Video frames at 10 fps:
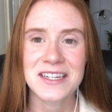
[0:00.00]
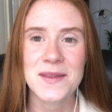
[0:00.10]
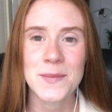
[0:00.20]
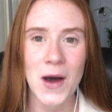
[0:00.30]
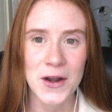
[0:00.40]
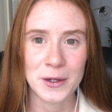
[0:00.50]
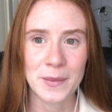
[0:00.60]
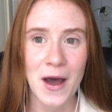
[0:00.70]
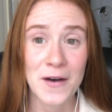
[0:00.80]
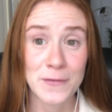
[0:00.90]
to the bottom
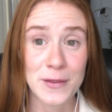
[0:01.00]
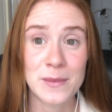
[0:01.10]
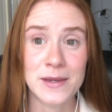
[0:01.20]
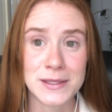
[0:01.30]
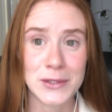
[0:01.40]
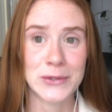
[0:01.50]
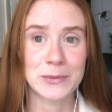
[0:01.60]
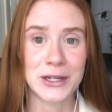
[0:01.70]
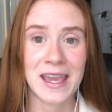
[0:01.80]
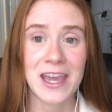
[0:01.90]
of the
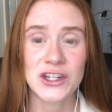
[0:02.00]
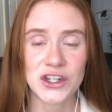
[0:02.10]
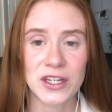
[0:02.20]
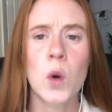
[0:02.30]
miscommunication.